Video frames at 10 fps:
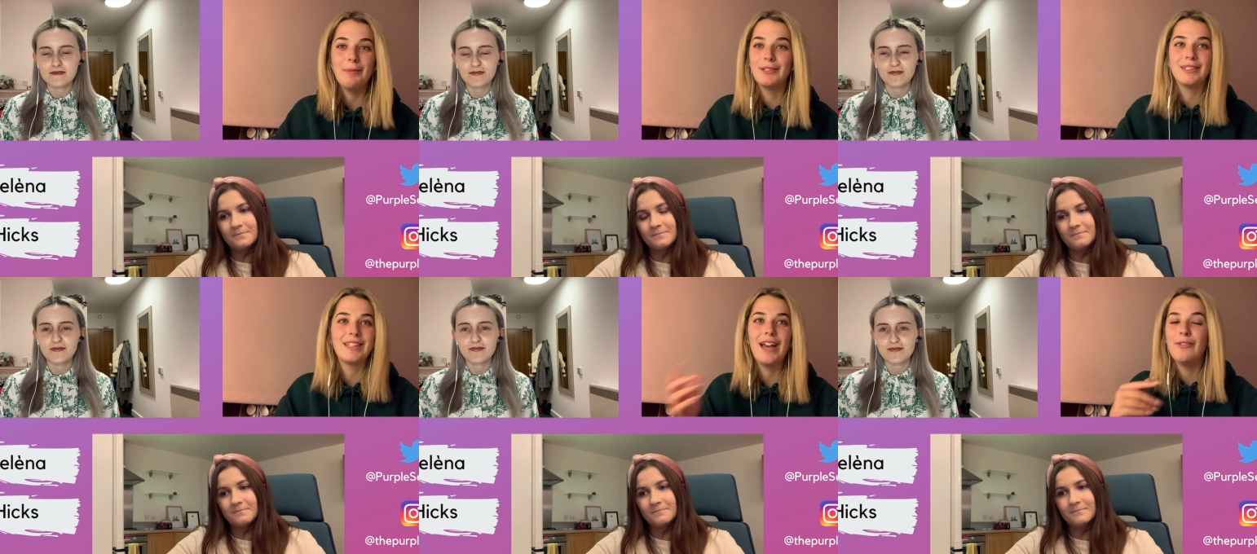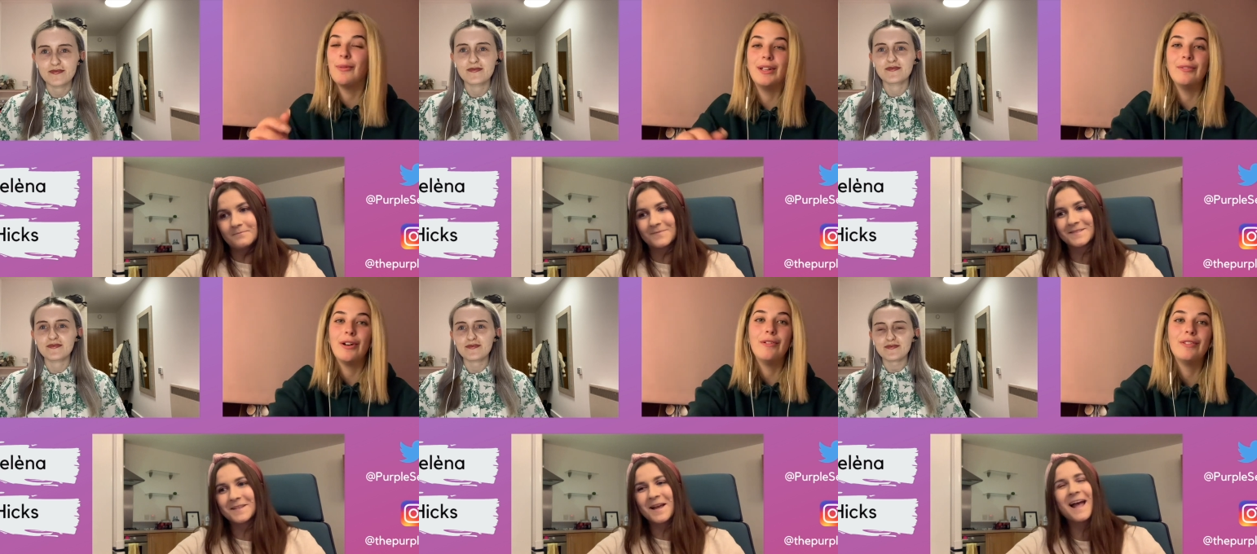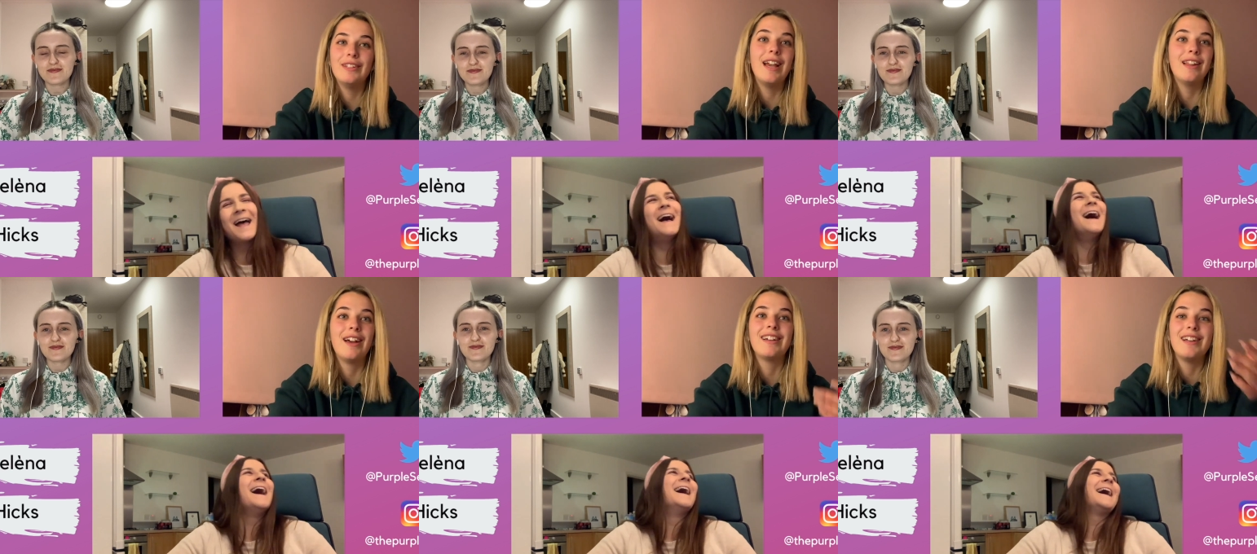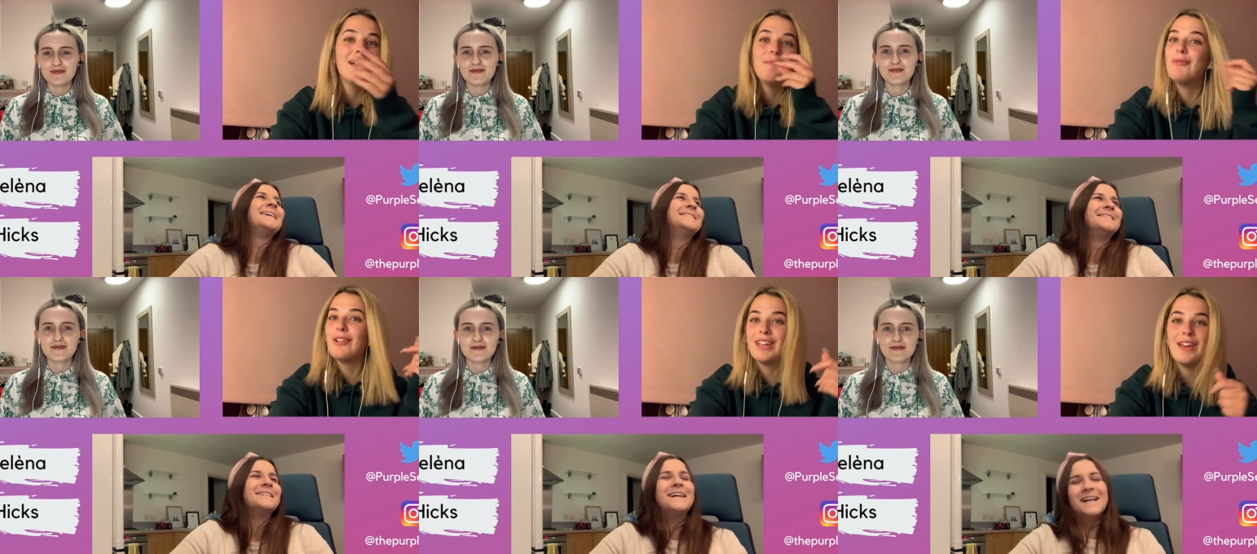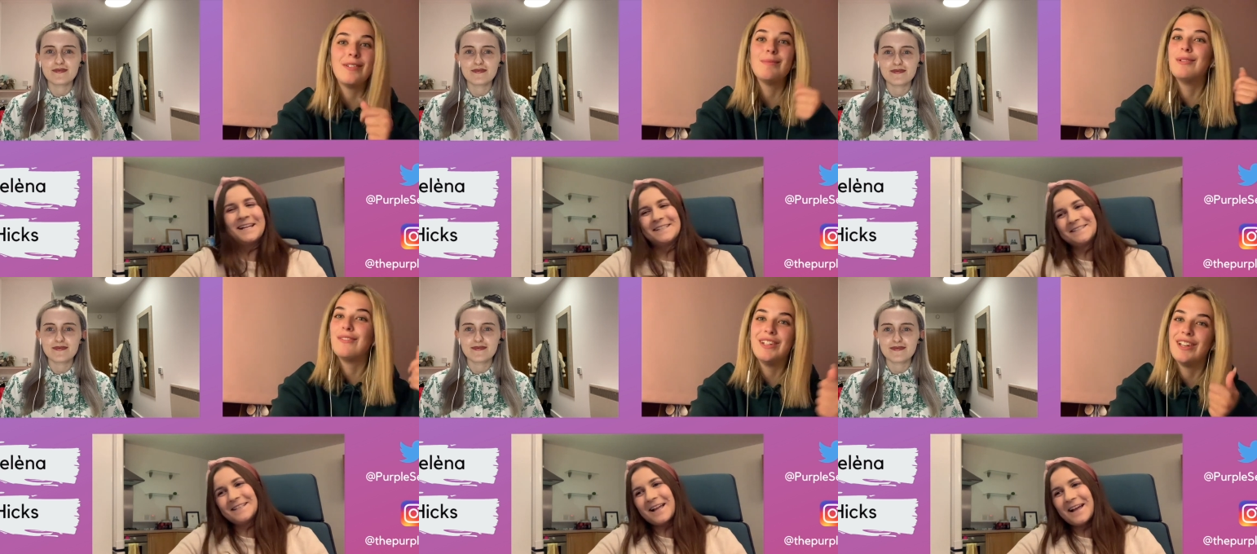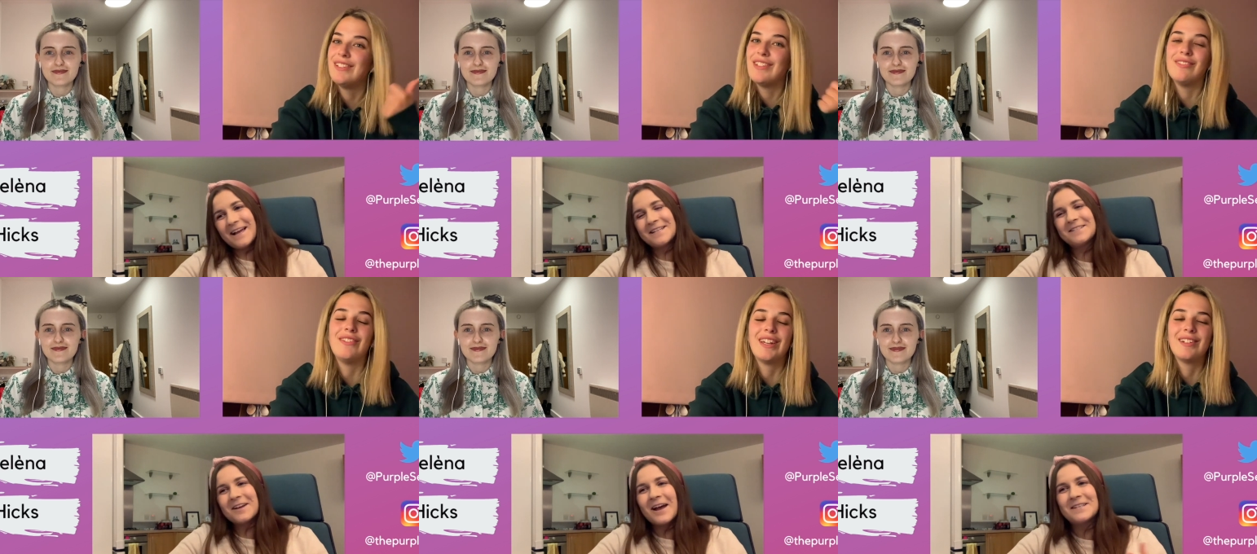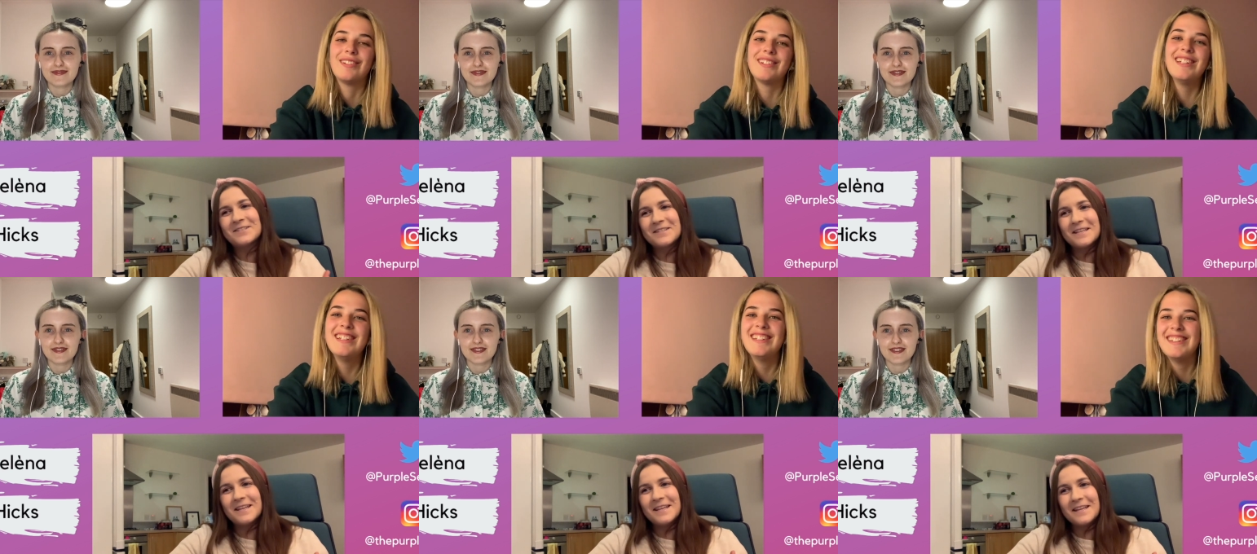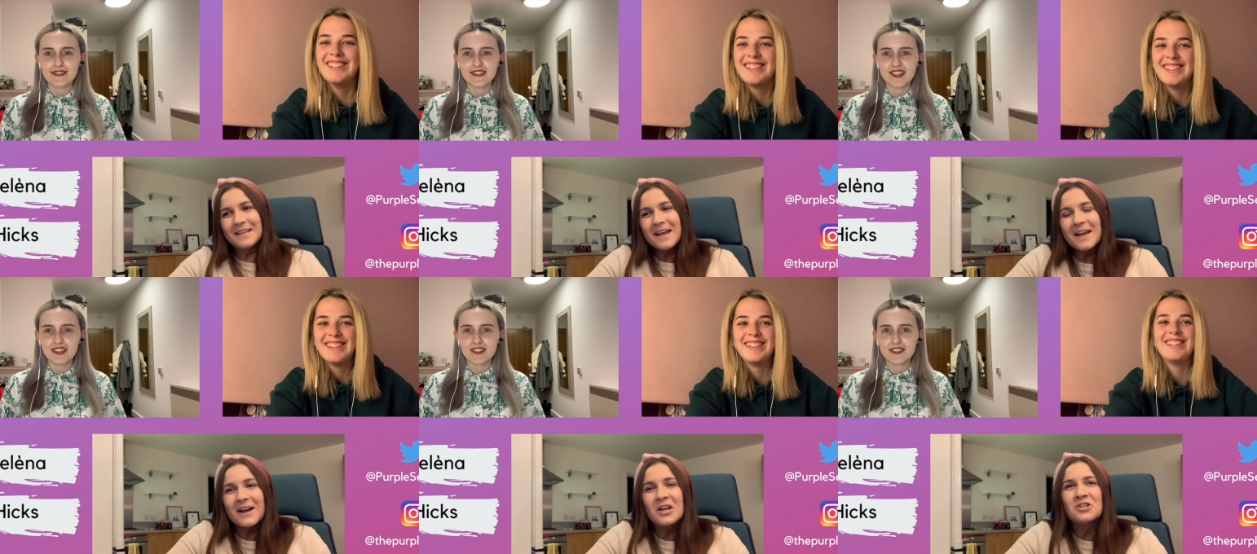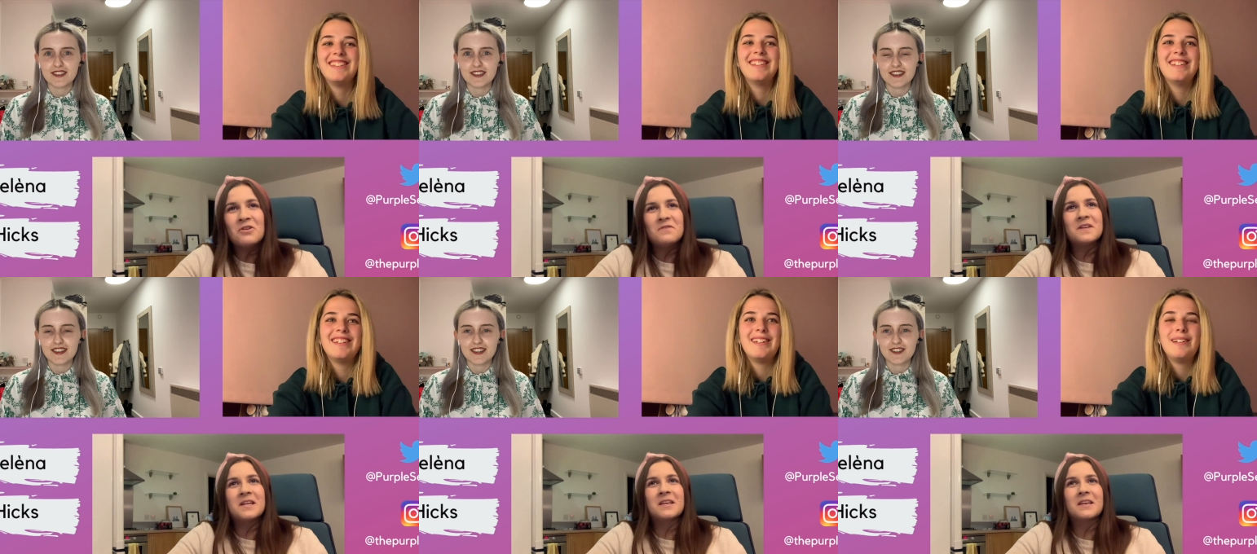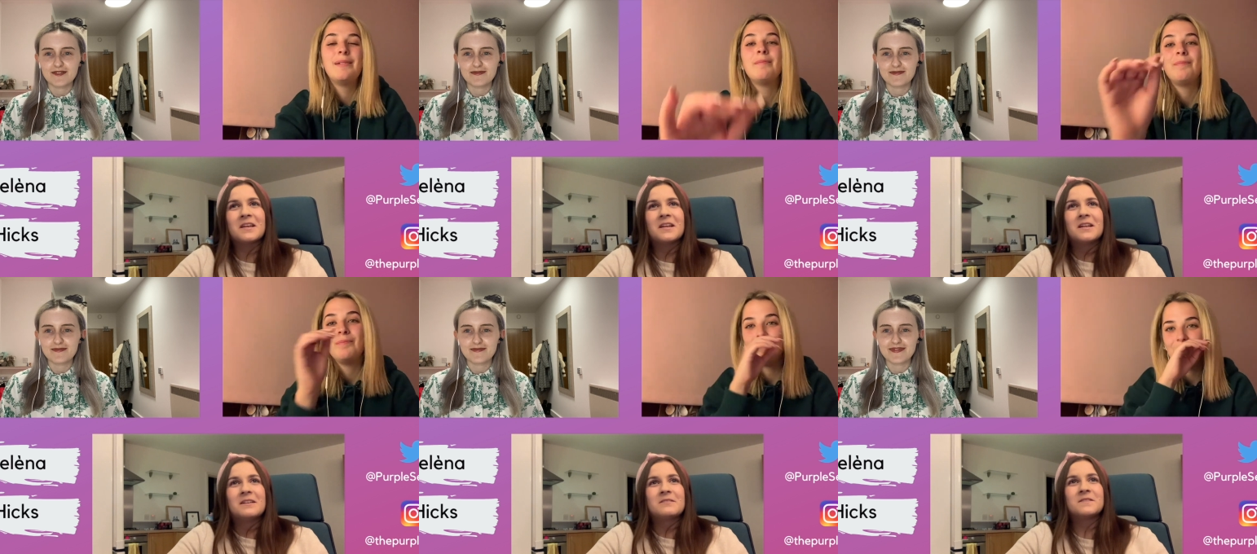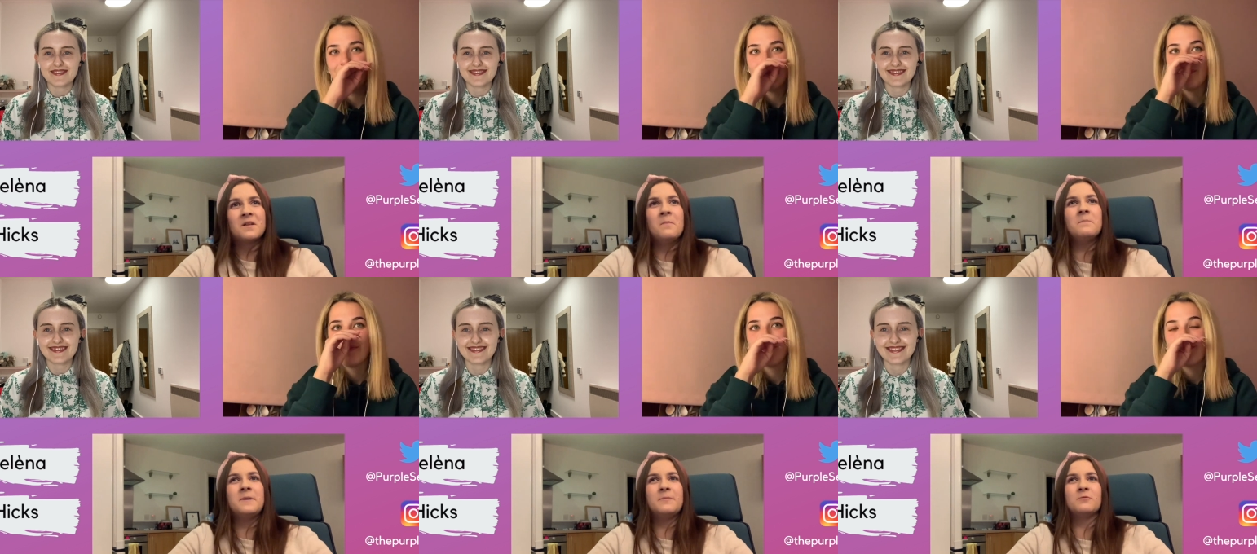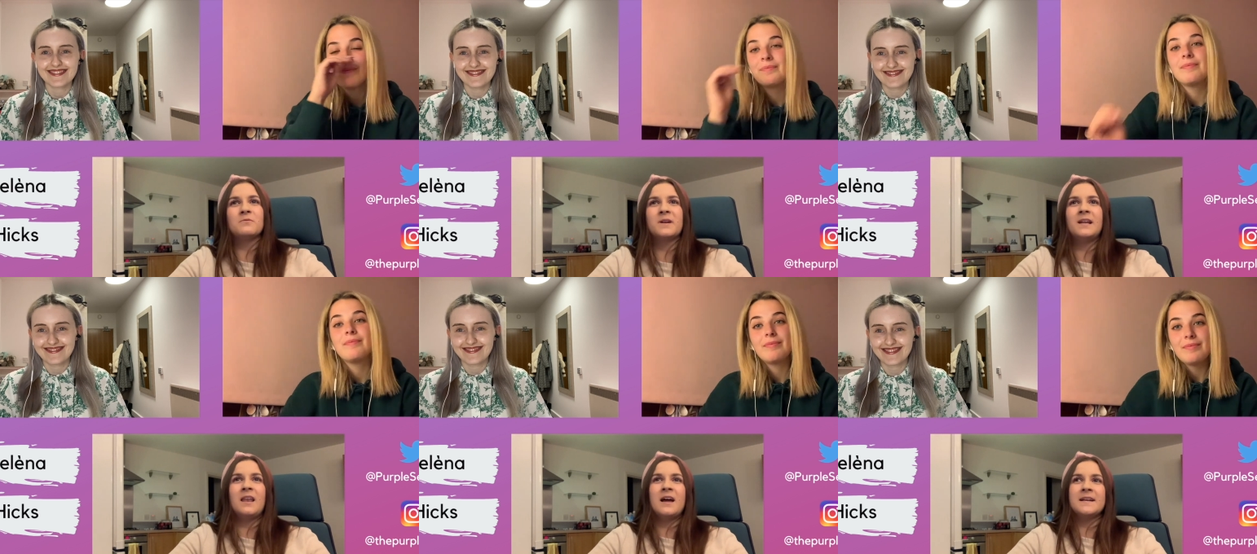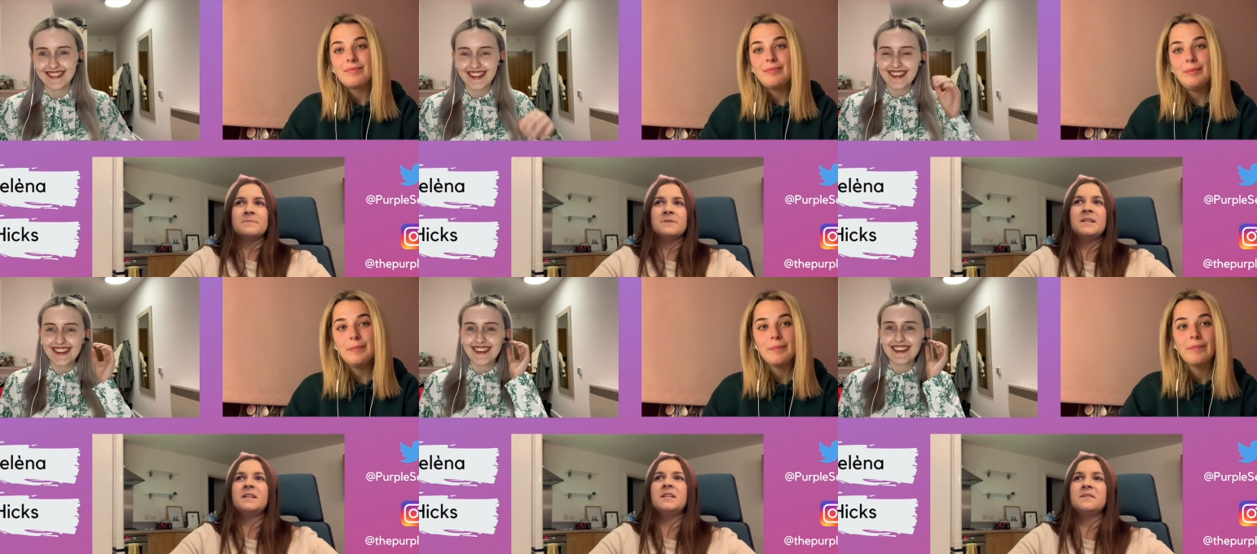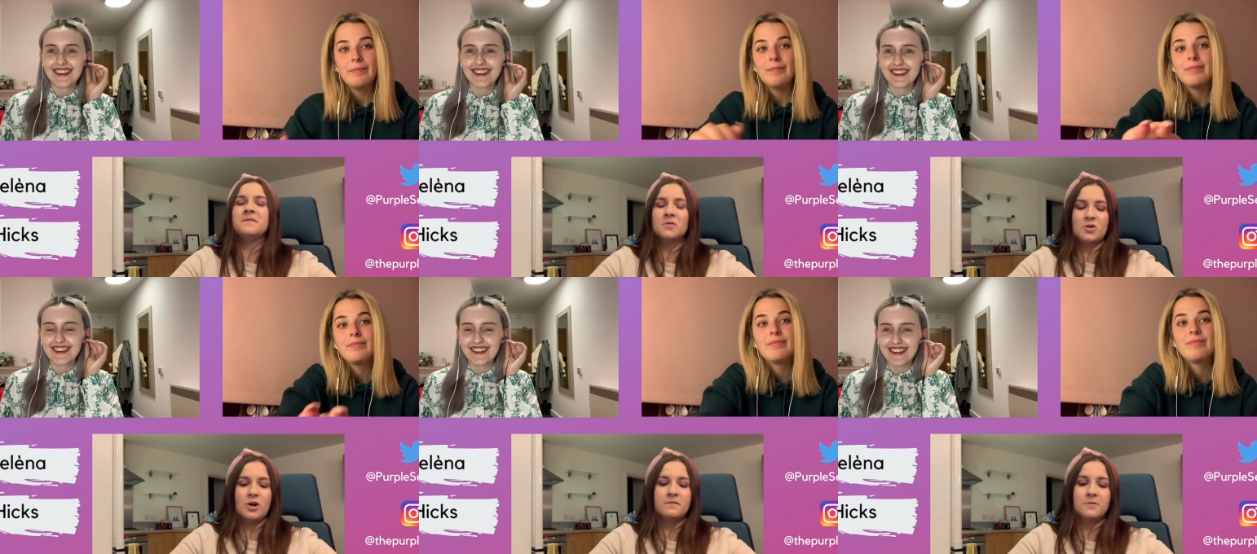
Speaker 1: and just get everyone involved. Yeah, like more gifts, more videos, everything.
Speaker 2: Yeah, I don't think some people realise, particularly if you're not a